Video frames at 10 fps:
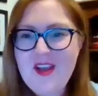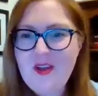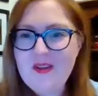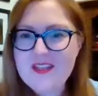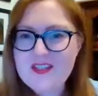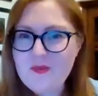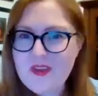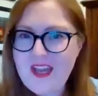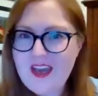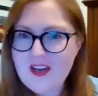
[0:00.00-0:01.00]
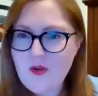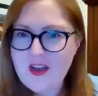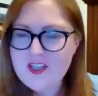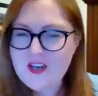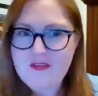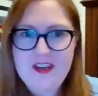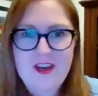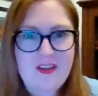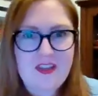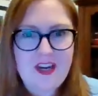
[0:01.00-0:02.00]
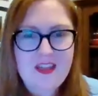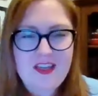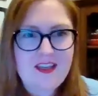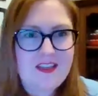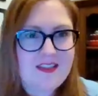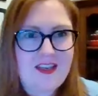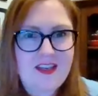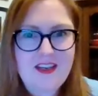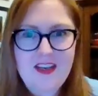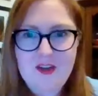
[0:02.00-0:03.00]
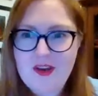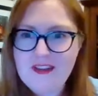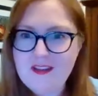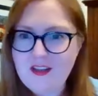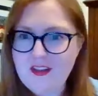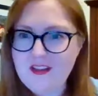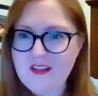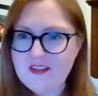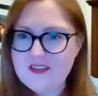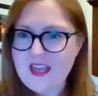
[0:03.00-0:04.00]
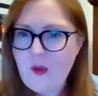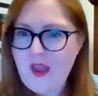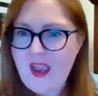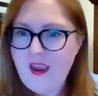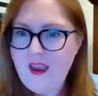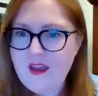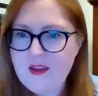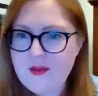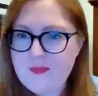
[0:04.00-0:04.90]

Okay, yeah. So we had a question over here that I think is a great little segue.